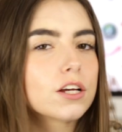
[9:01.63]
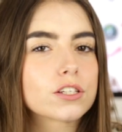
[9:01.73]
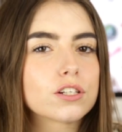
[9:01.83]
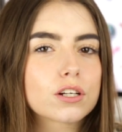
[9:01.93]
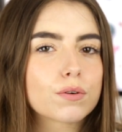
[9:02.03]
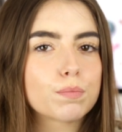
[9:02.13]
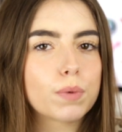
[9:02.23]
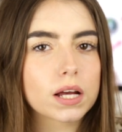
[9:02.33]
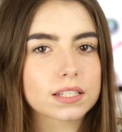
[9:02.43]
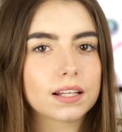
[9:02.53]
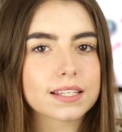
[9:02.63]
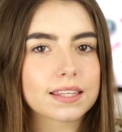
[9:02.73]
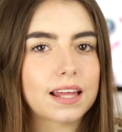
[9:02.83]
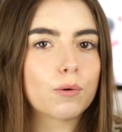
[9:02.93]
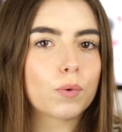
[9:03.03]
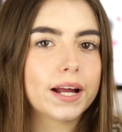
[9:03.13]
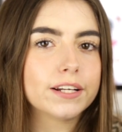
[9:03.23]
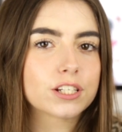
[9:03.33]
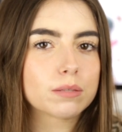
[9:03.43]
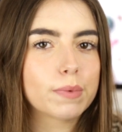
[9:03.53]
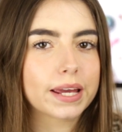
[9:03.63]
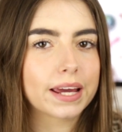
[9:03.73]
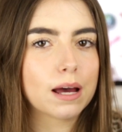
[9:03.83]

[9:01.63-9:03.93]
So you could always personalise it that way just to make